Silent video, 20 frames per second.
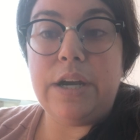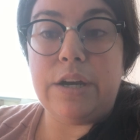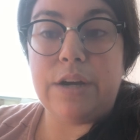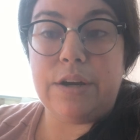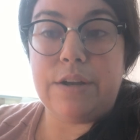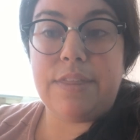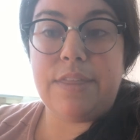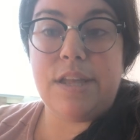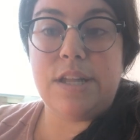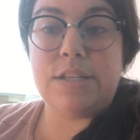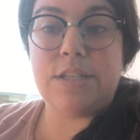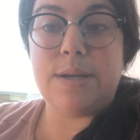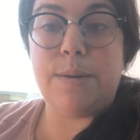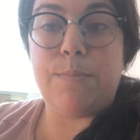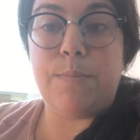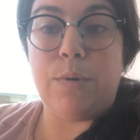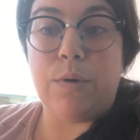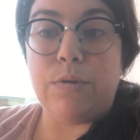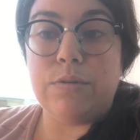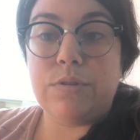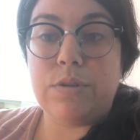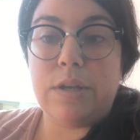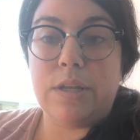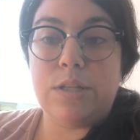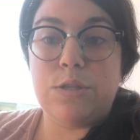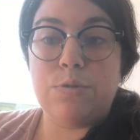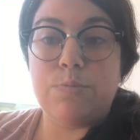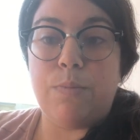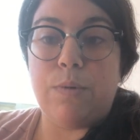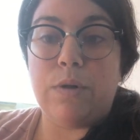Earth it's
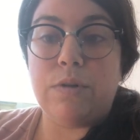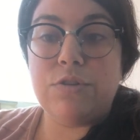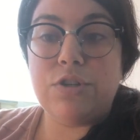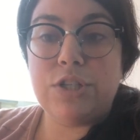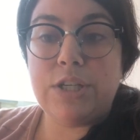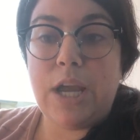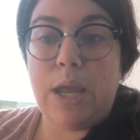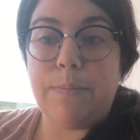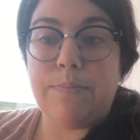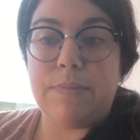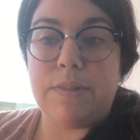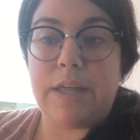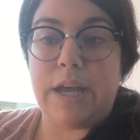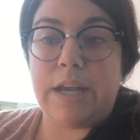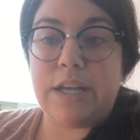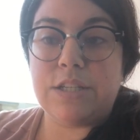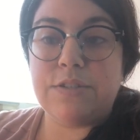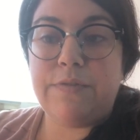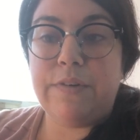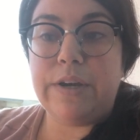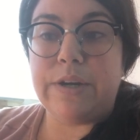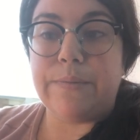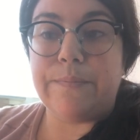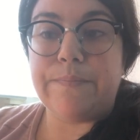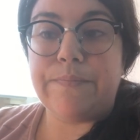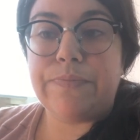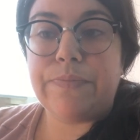ball shaped like a sphere.